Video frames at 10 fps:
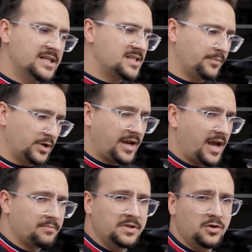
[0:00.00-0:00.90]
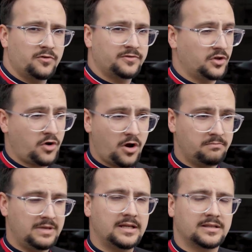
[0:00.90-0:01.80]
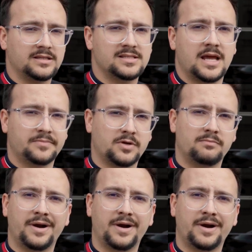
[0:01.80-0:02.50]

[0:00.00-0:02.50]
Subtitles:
someone cut me off and the car immediately slammed on